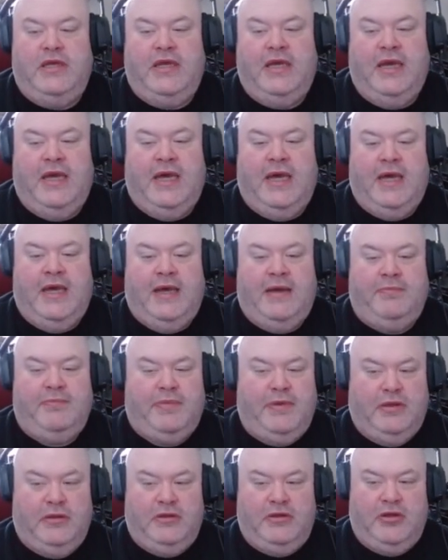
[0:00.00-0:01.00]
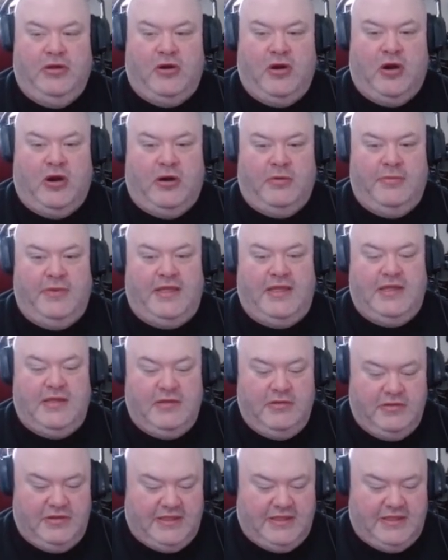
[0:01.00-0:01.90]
uh, build your army,